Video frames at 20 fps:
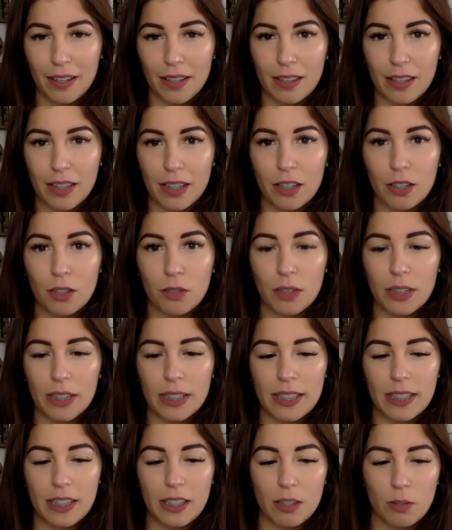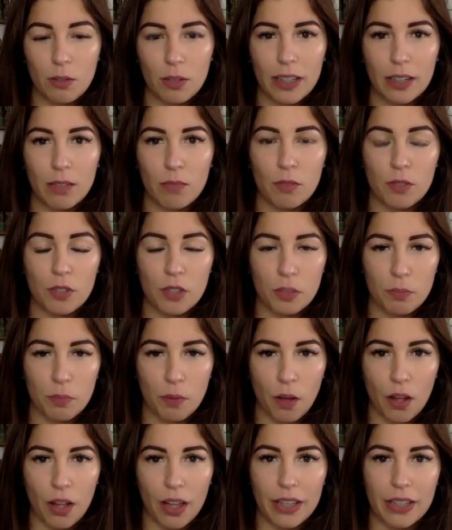then you can
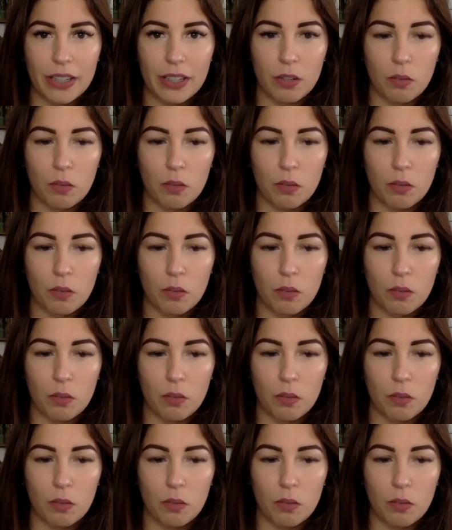respond